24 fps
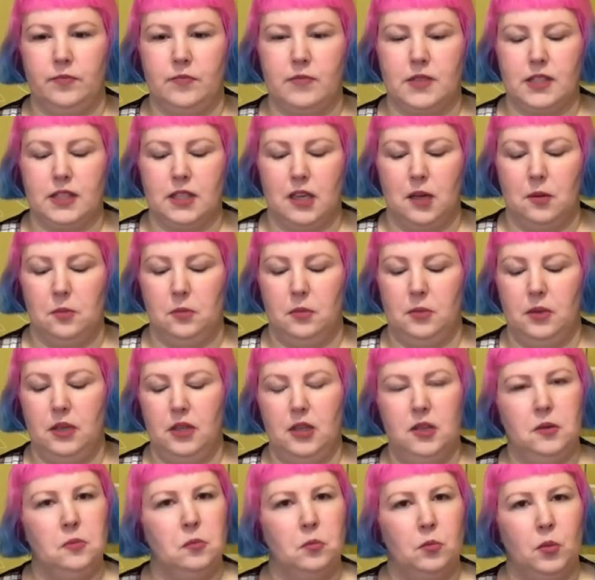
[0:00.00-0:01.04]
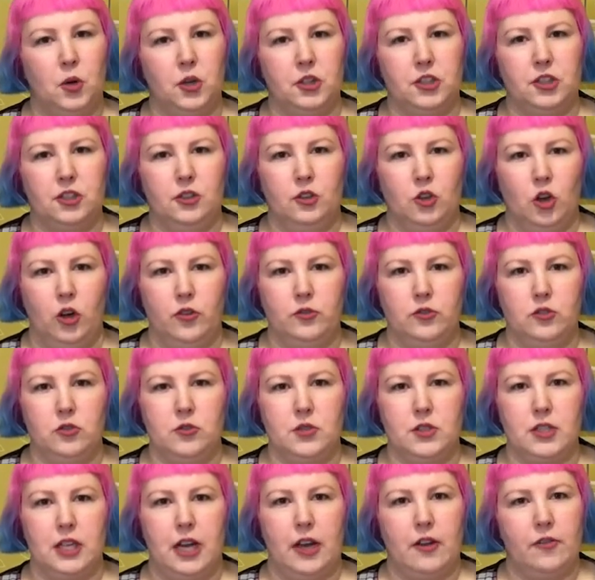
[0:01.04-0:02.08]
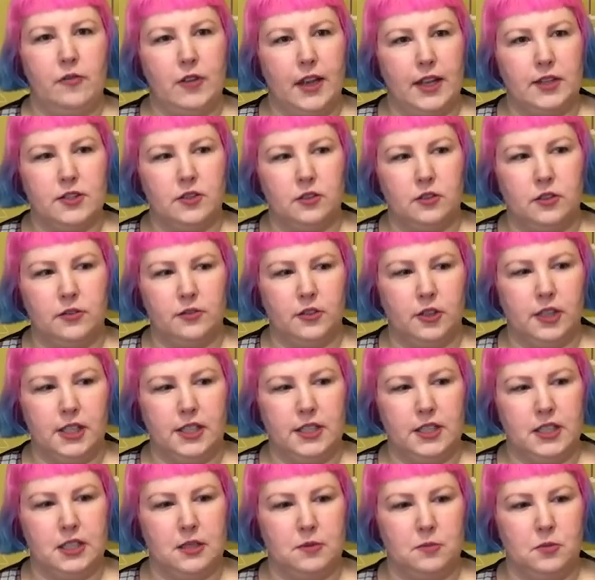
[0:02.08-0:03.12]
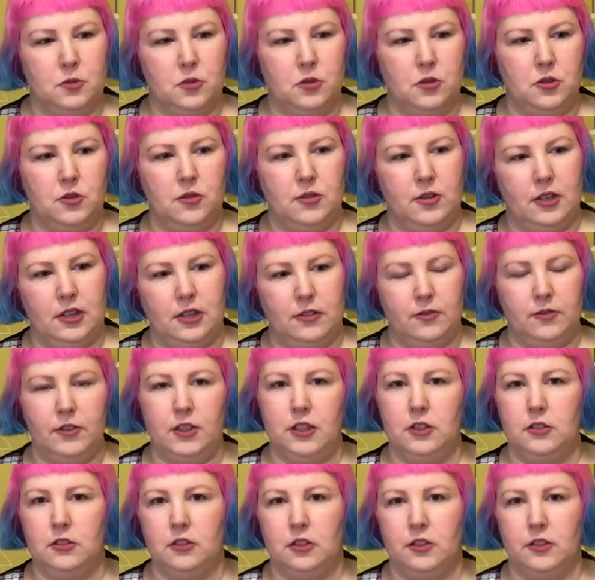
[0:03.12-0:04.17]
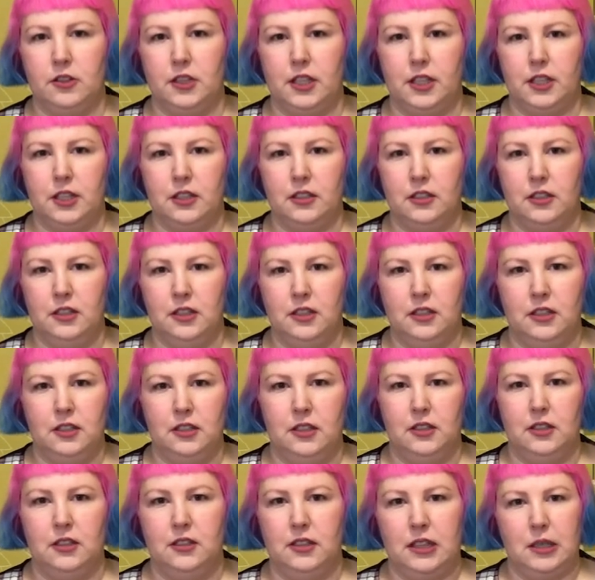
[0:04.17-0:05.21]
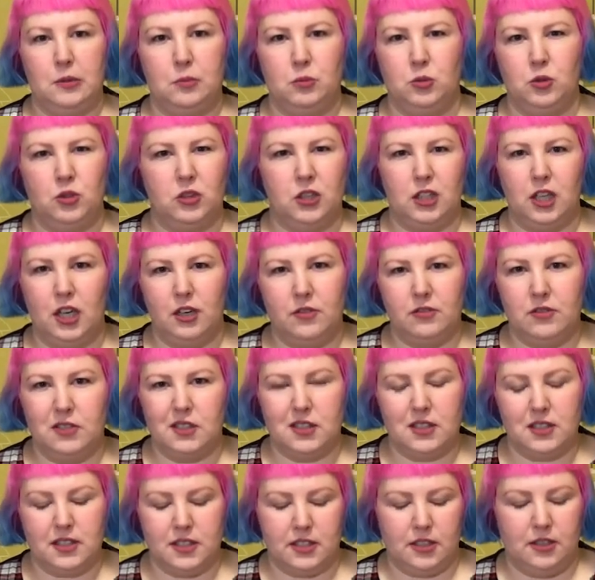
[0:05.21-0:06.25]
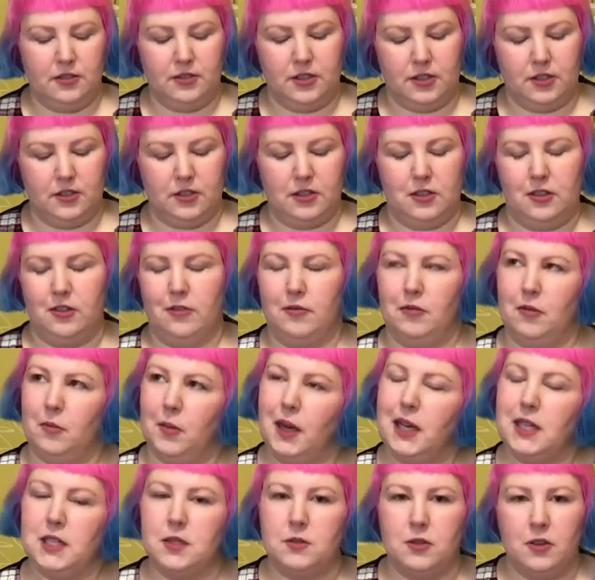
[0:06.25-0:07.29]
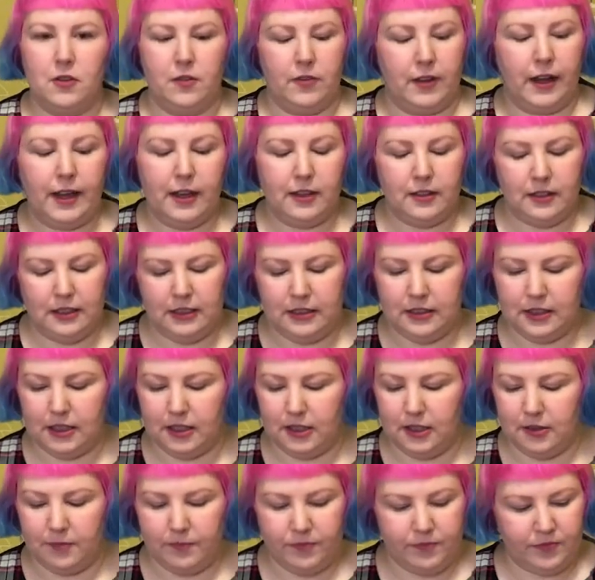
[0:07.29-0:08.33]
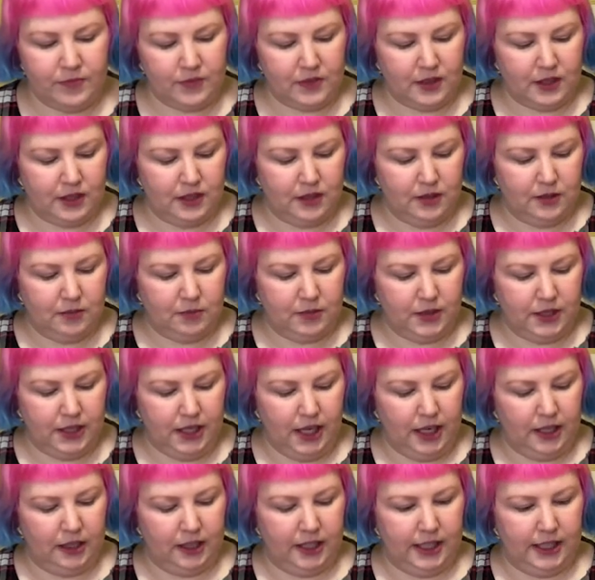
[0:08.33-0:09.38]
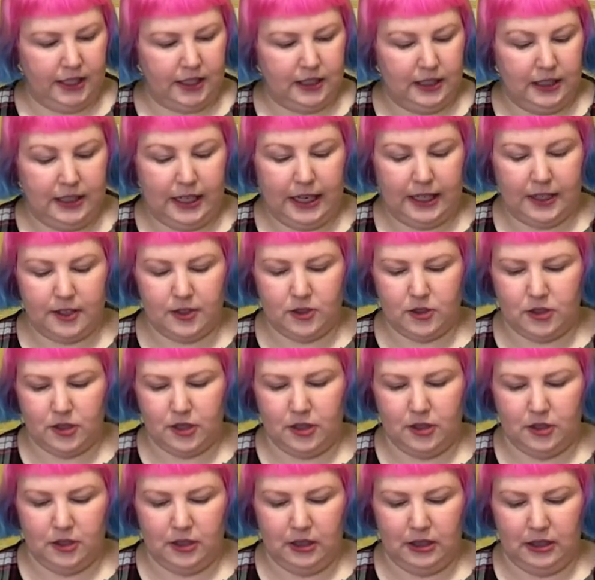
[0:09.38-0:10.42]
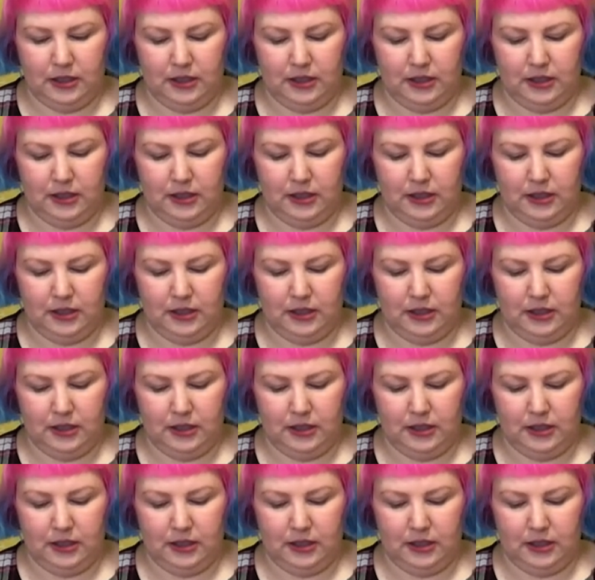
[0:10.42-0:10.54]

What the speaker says: some modern novels have that sort of very smooth feel on their book covers and stuff, so it sort of reminds me of that. But yeah, like, and it's also